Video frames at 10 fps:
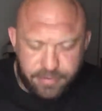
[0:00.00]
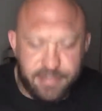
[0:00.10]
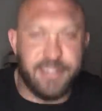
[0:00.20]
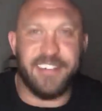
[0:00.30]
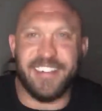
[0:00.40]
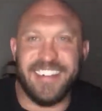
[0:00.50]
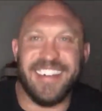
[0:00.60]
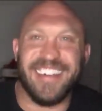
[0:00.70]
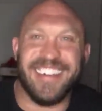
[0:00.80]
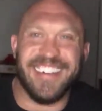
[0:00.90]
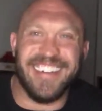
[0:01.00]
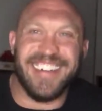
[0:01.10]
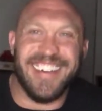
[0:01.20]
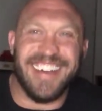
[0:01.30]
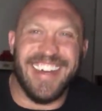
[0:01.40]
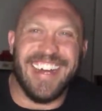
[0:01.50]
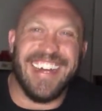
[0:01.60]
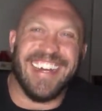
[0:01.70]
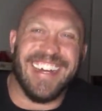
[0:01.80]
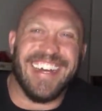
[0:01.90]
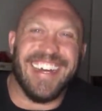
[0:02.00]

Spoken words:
(no one is talking)